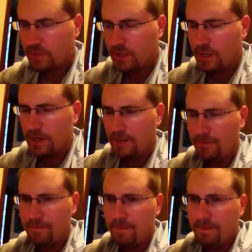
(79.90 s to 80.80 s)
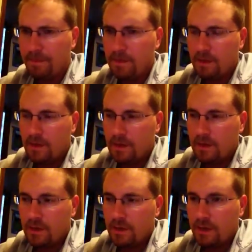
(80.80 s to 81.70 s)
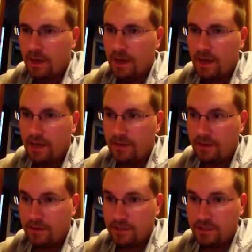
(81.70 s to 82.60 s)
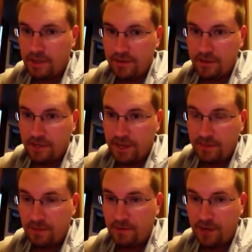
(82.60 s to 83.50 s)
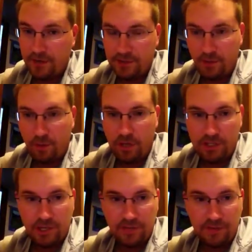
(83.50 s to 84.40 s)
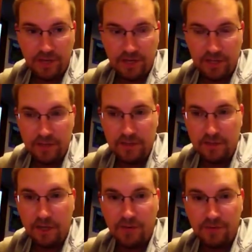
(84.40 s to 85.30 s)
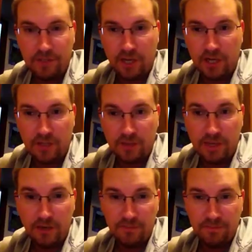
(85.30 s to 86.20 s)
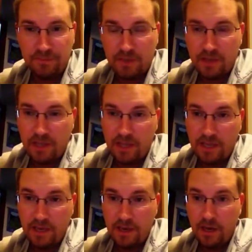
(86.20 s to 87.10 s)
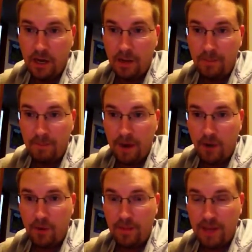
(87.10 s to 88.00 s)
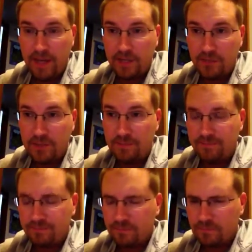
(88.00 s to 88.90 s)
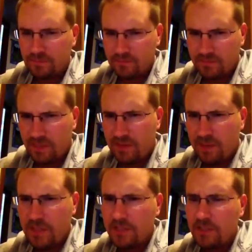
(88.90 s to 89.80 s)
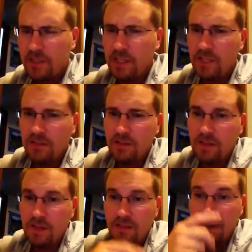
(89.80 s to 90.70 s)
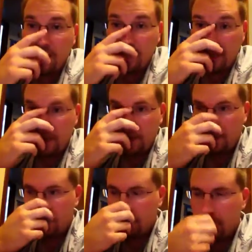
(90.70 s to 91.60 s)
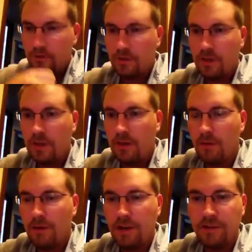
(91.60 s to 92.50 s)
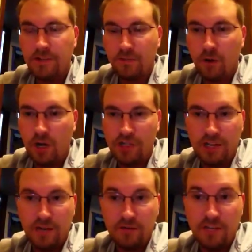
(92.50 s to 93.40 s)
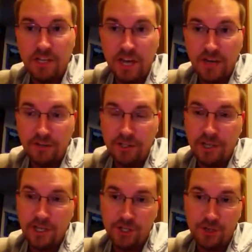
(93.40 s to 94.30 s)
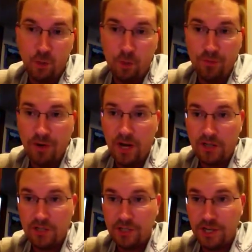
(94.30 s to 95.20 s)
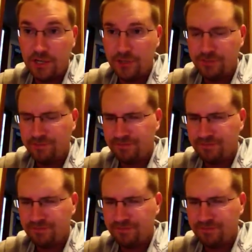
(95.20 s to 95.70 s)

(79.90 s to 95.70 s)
Um, and there is another type of nitrogen washout that is often talked about in um, airway management. And basically, the thinking is with uh, a nitrogen washout, denitrogenation, or preoxygenation,